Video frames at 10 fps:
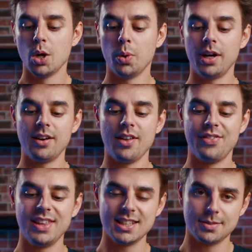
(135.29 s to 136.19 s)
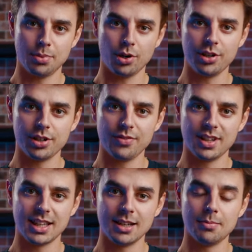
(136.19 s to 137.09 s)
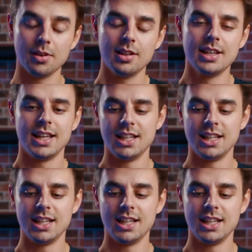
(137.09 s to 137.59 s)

where this part of the gimbal